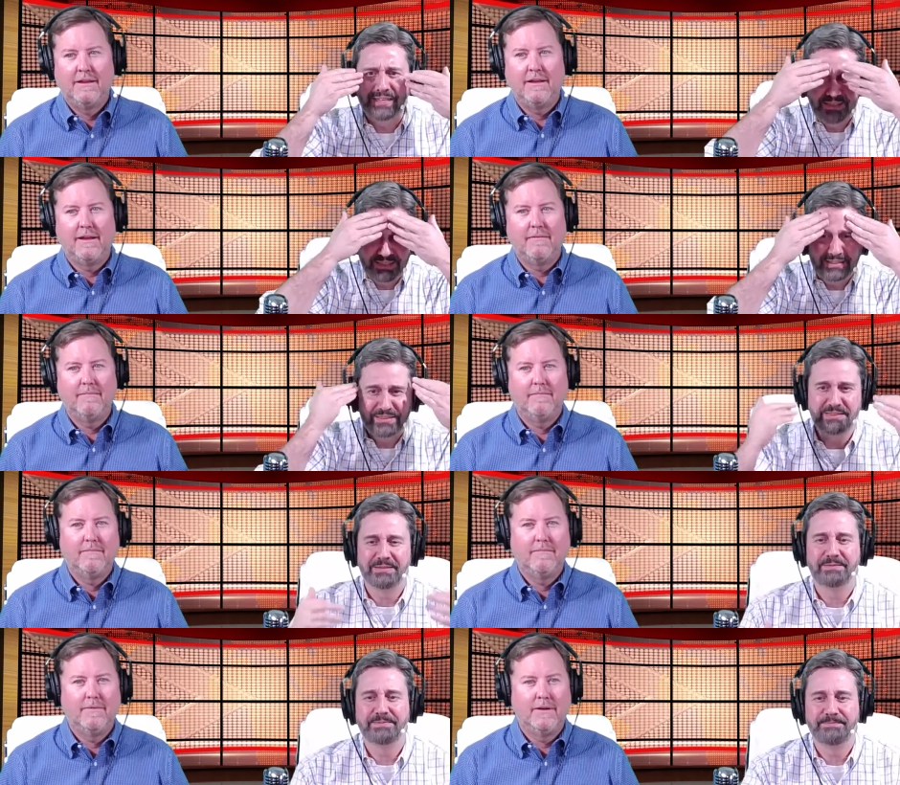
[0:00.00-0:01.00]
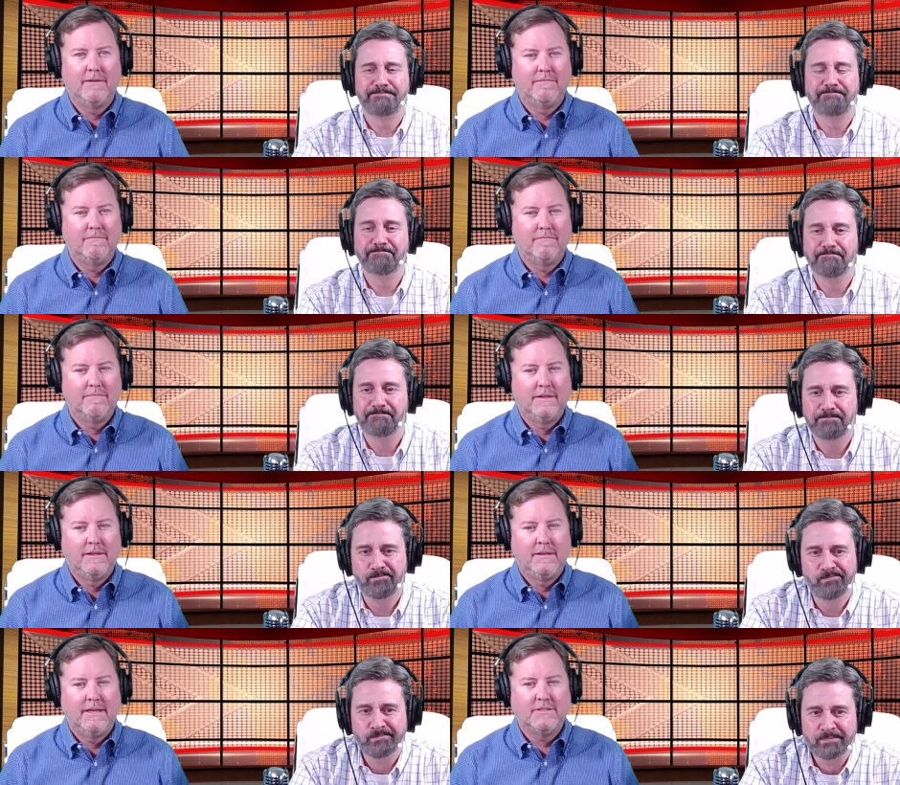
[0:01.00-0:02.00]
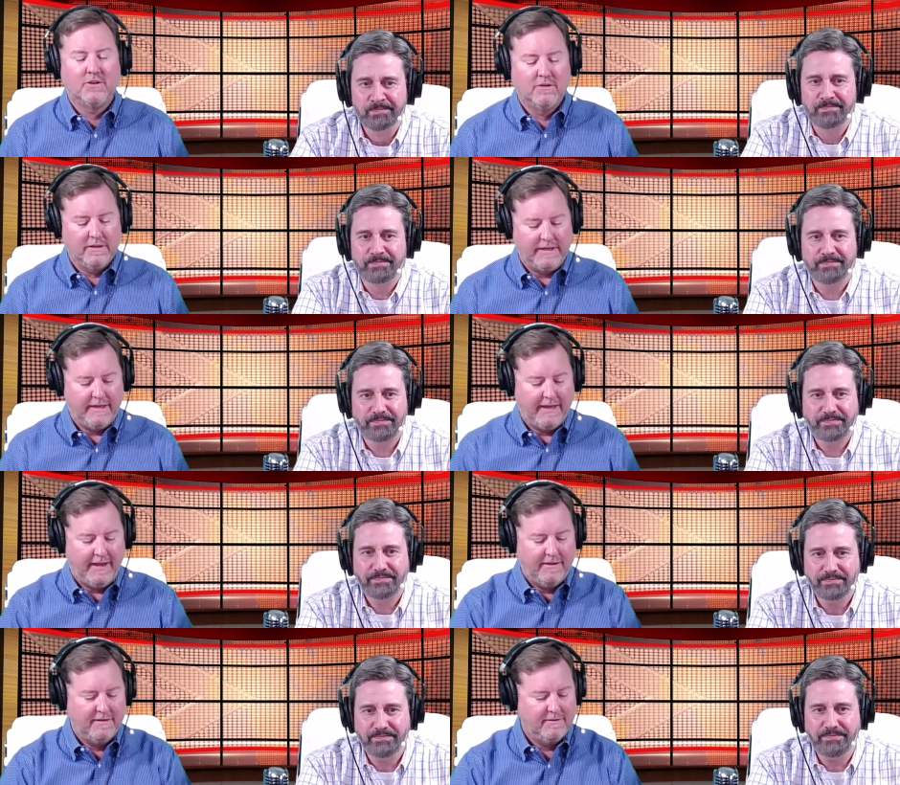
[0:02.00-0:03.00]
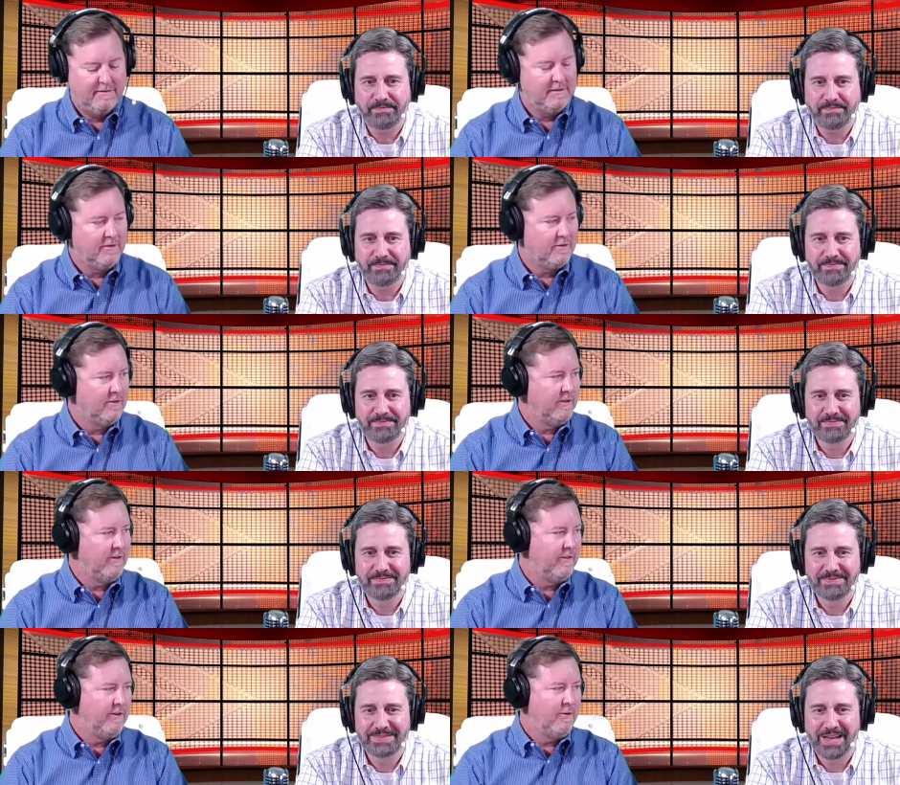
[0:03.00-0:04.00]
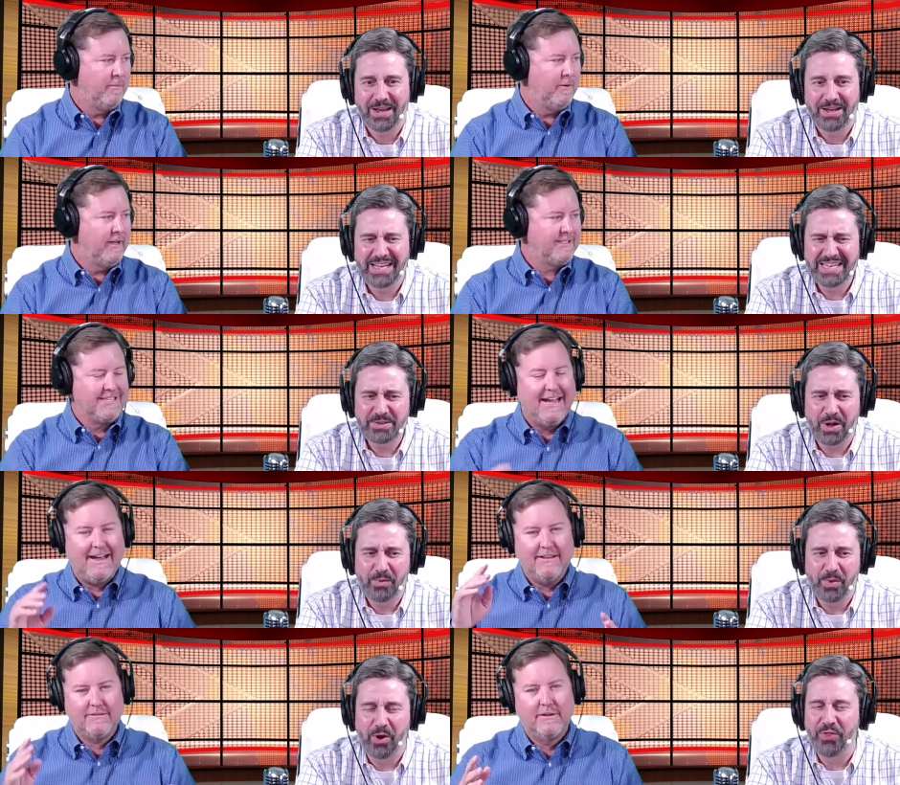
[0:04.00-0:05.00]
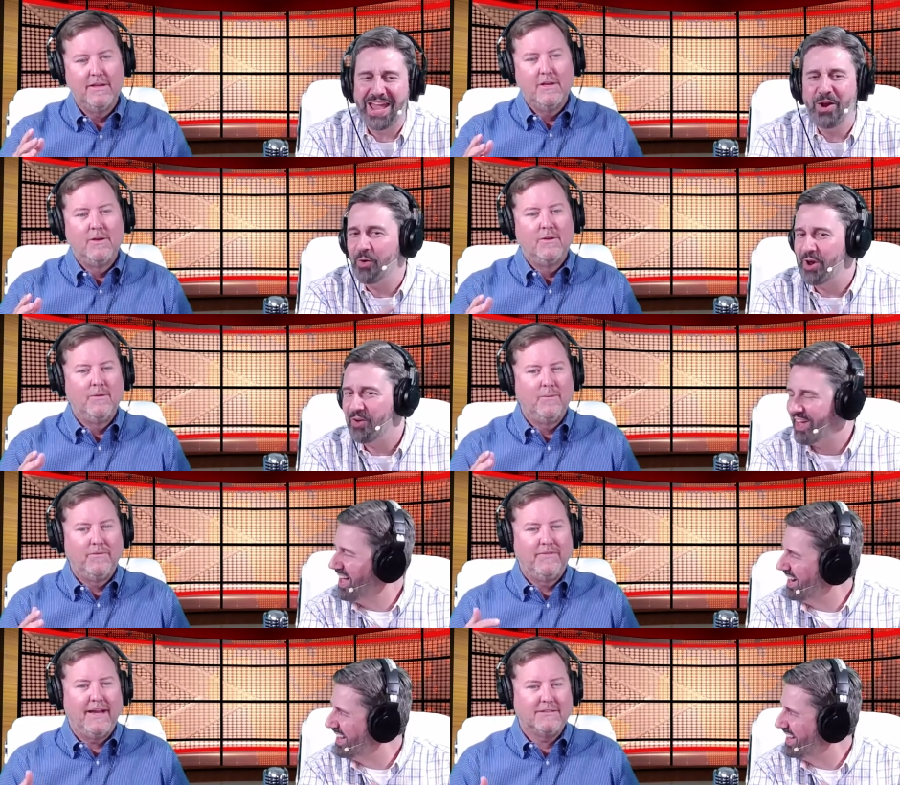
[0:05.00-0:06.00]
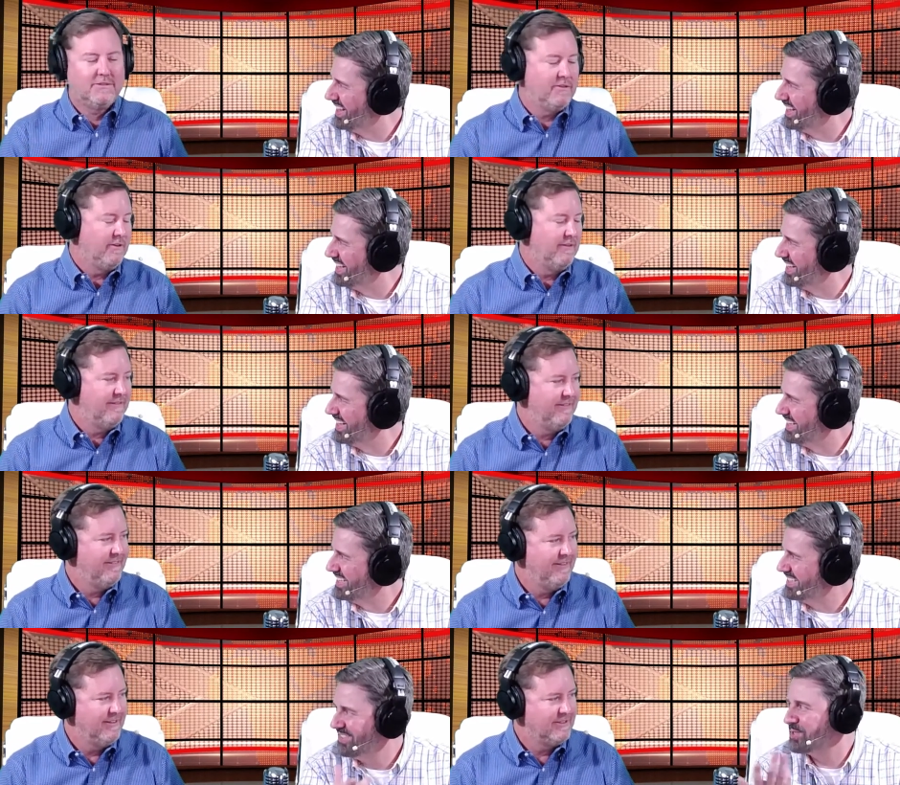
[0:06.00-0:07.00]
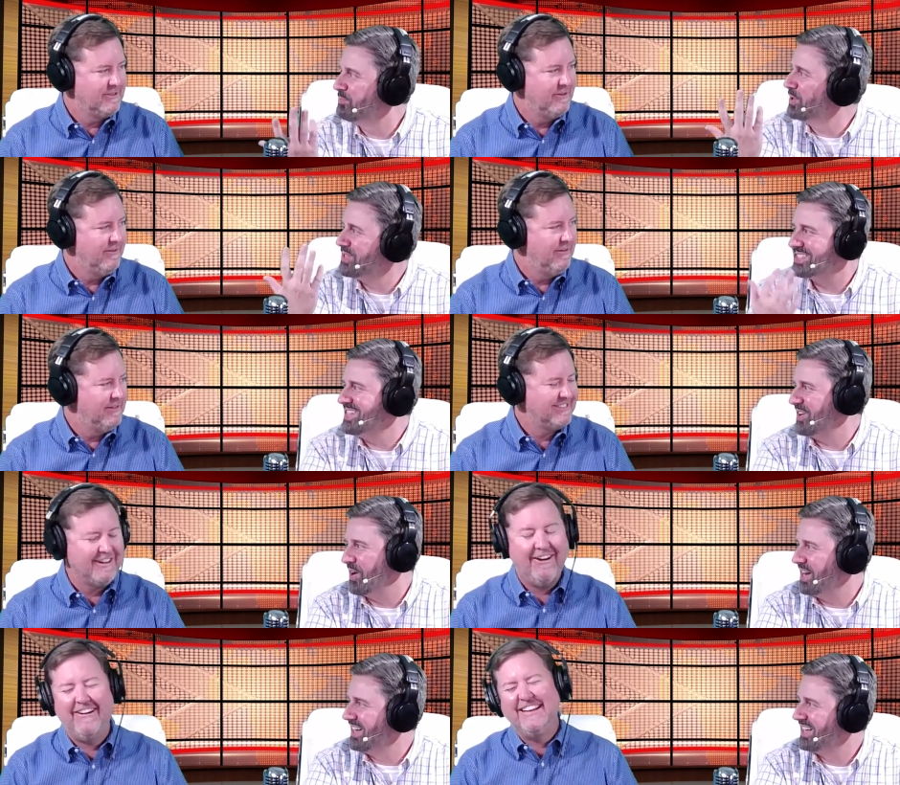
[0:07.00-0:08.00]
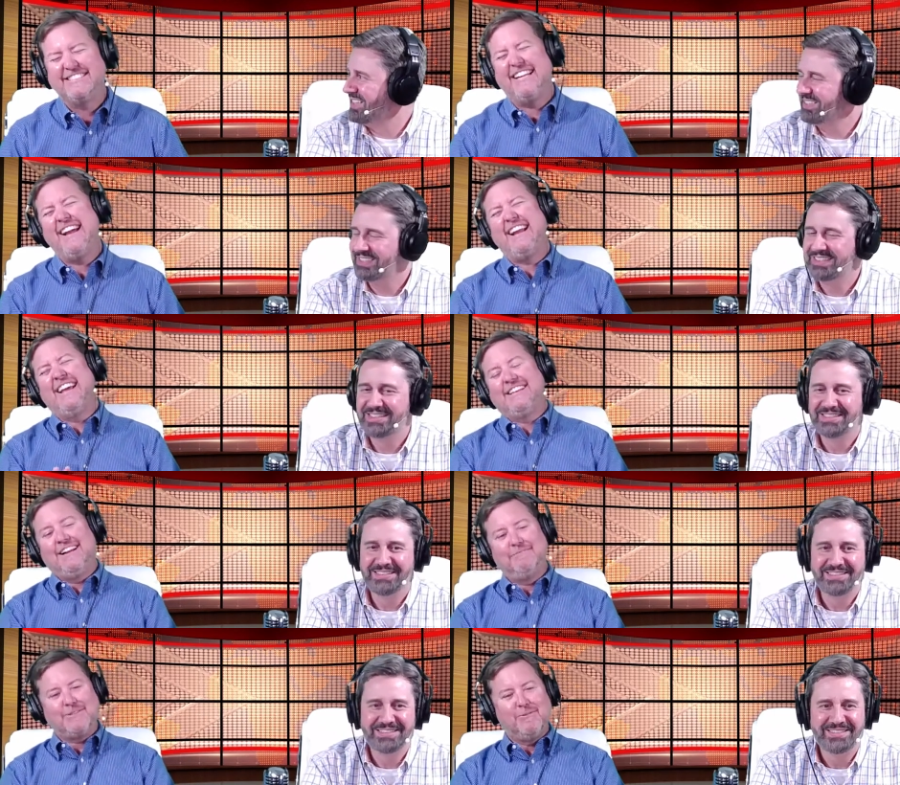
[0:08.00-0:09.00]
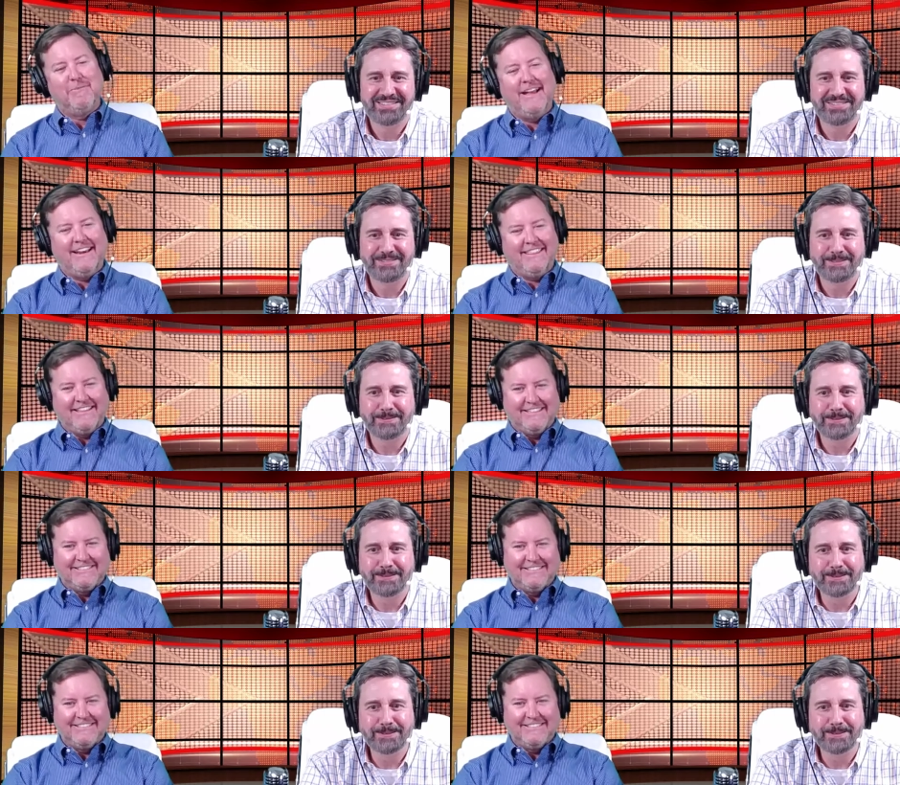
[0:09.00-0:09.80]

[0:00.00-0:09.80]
Speaker 1: Yeah. Well, mm. it's early today. A little earlier than normal.
Speaker 2: It it's is, not. Well, they don't know that. That's true. You just True. blew the secret.
Speaker 1: Sorry, dang it! I'm so bad at this. No